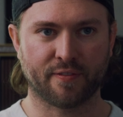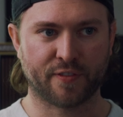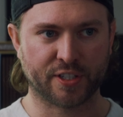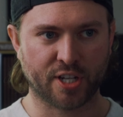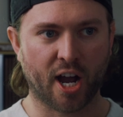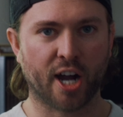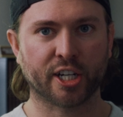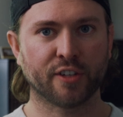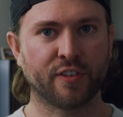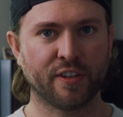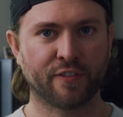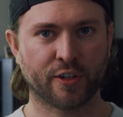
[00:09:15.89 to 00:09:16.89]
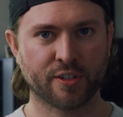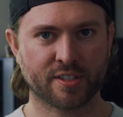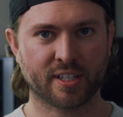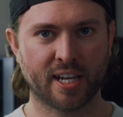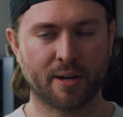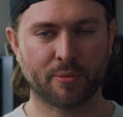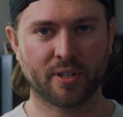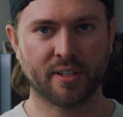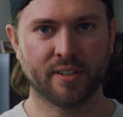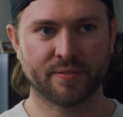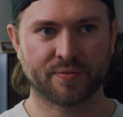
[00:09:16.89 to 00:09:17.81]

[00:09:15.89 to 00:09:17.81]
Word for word: photography first camera